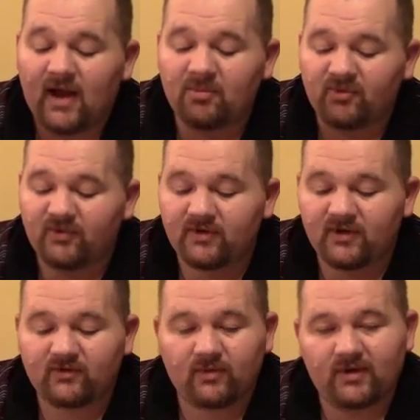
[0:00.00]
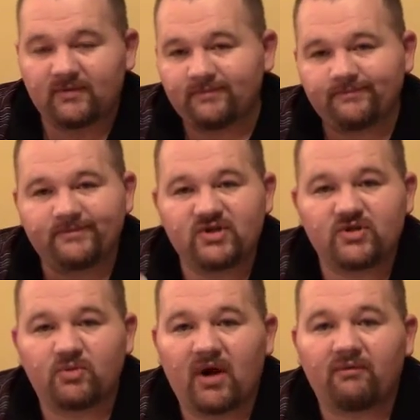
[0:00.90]
prefer this one,
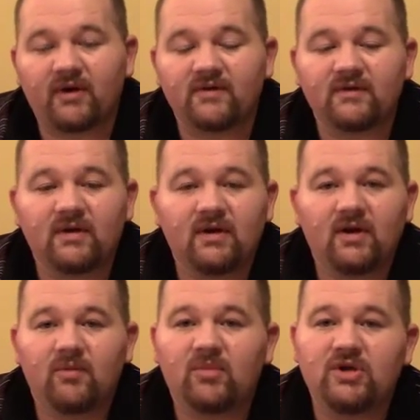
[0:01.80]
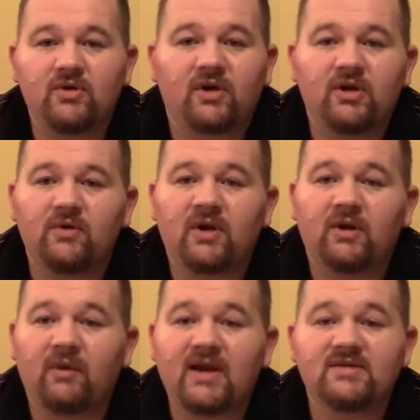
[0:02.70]
just preference. But you can
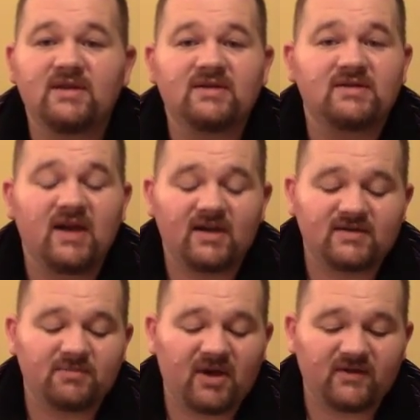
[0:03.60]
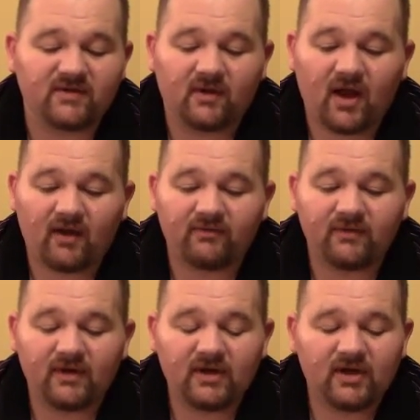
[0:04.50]
erase these. It takes the pencil
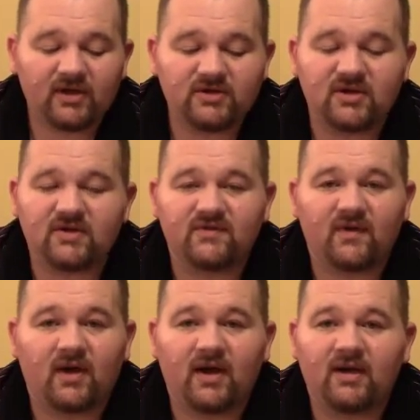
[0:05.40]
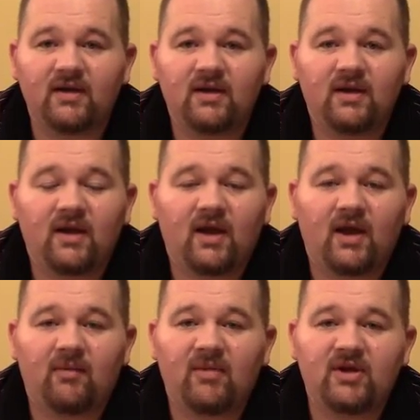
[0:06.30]
off just fine,
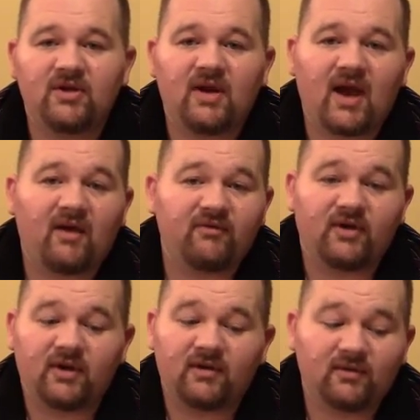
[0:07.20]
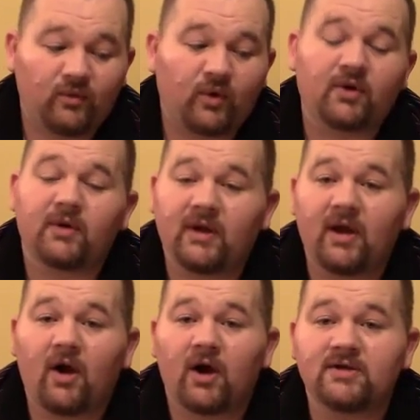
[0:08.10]
and you'd have to work really
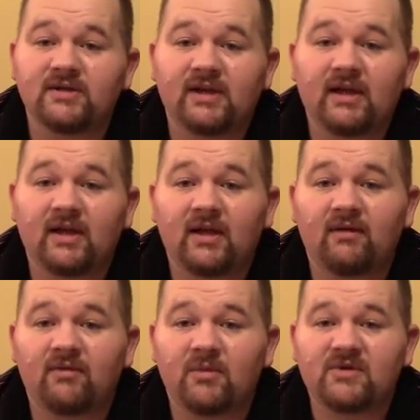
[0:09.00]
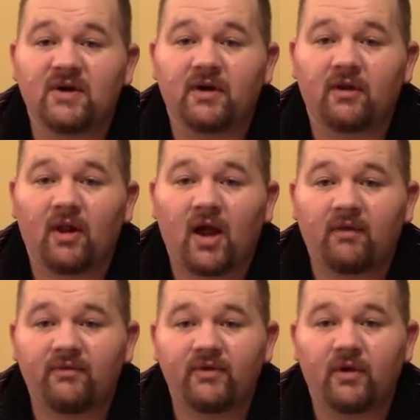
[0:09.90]
hard to get any of the material
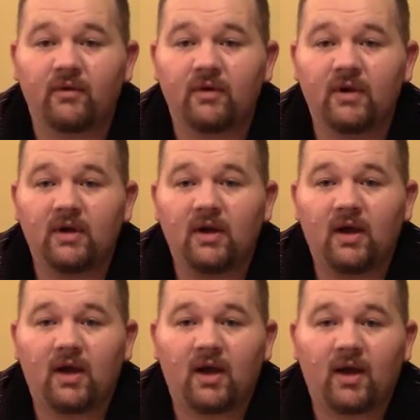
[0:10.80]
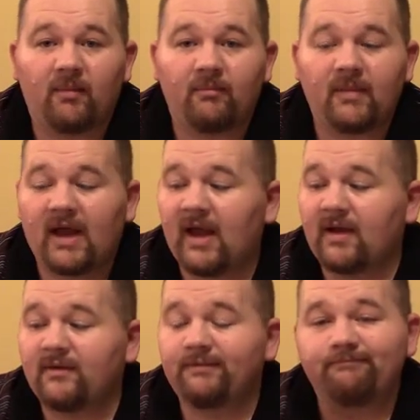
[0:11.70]
off. So,
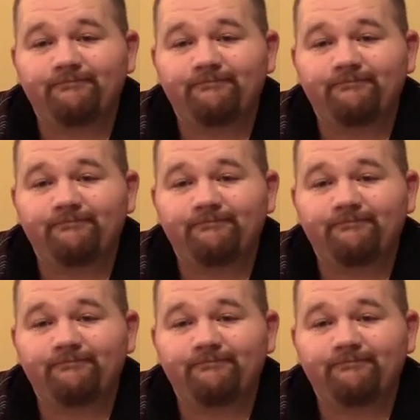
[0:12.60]
and